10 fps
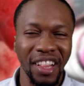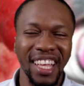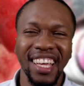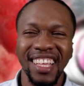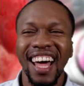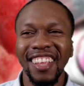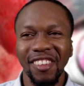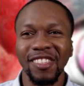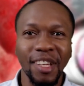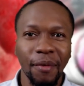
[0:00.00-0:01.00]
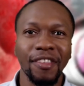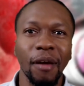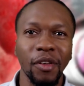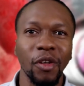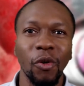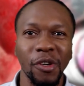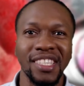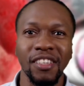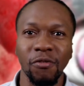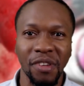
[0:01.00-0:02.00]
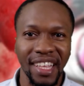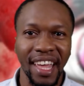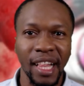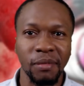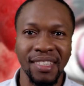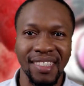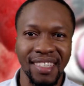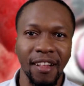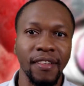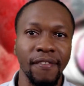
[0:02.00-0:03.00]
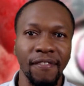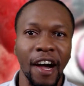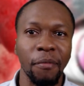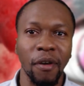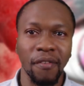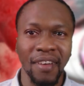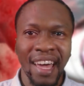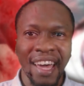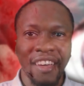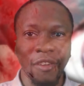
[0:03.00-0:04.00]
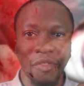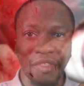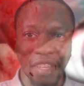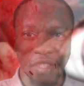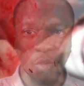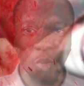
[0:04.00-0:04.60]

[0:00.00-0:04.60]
I don't know, something about the OST really helps to sell the vibe of, you know, this